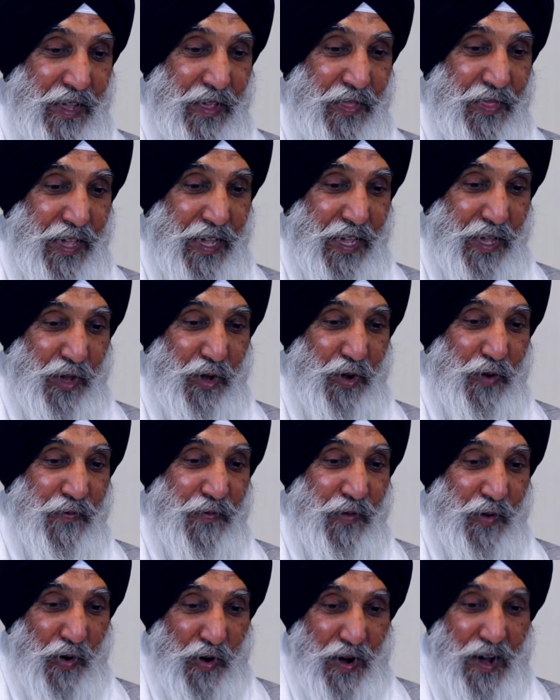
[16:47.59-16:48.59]
You think
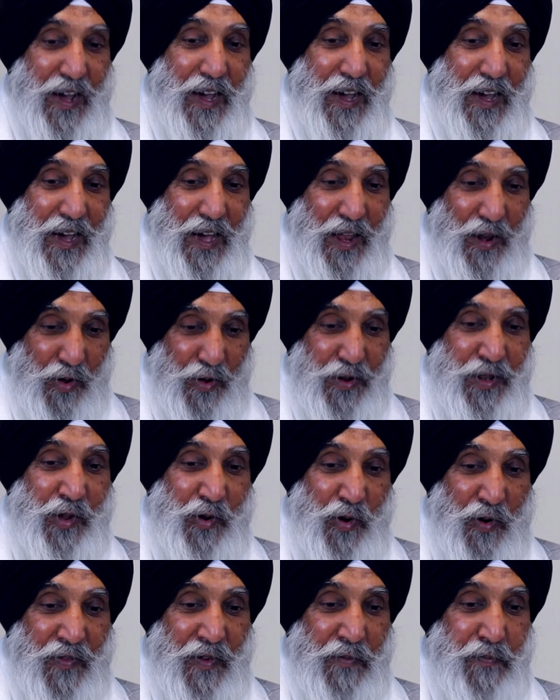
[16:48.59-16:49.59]
you've got a lot
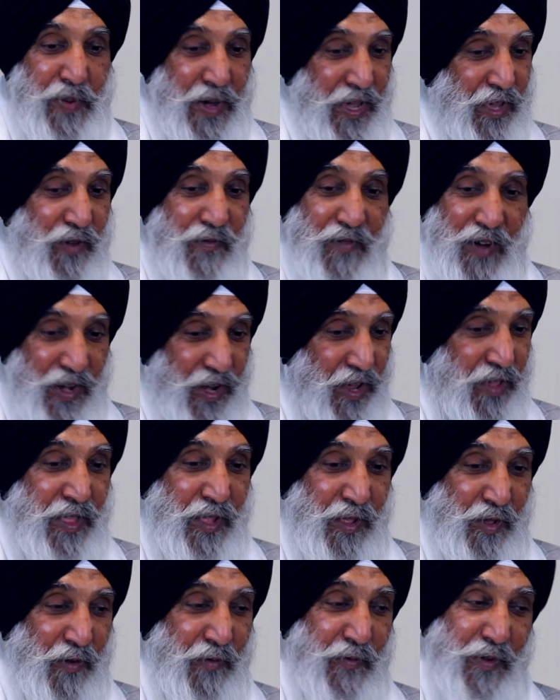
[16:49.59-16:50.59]
to offer, but you've got
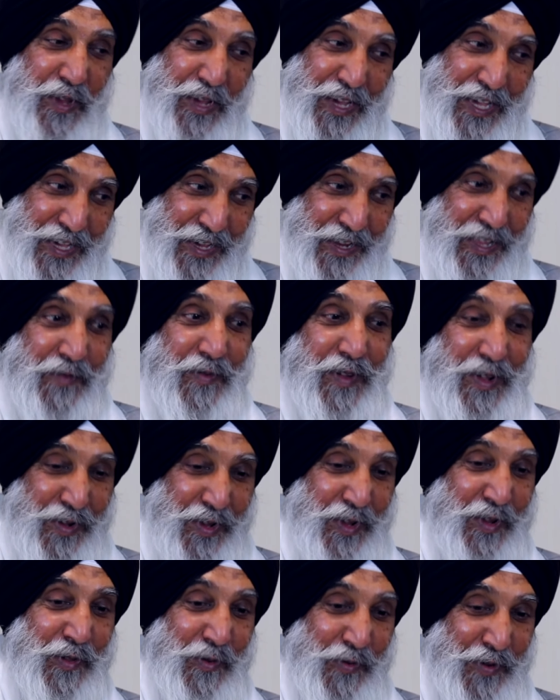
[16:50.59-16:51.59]
nothing to offer when you hear someone
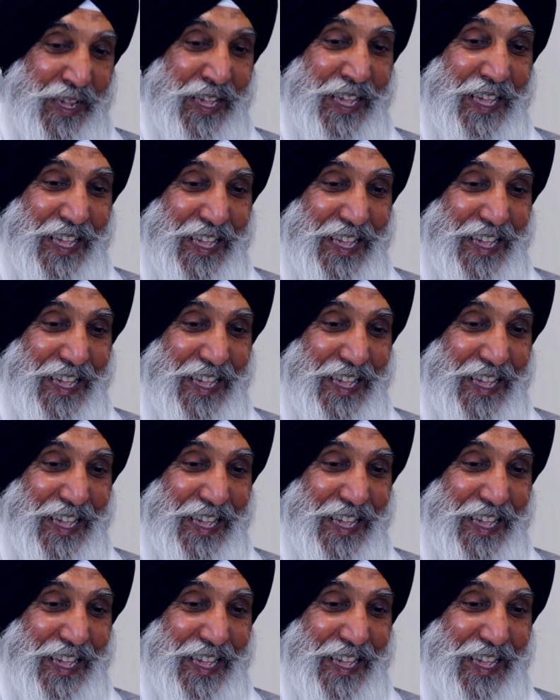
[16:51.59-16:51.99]
else's story.